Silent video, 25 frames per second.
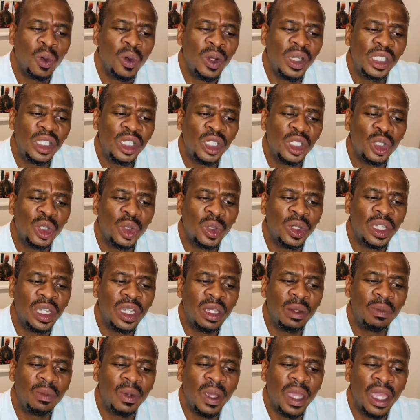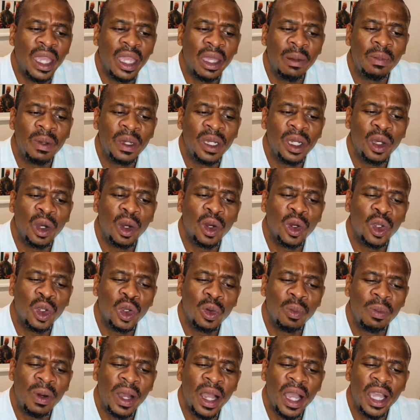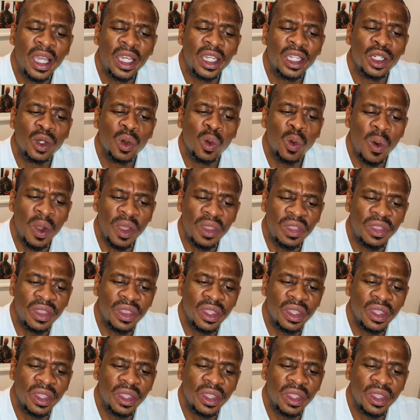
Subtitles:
which to keep happily occupied with.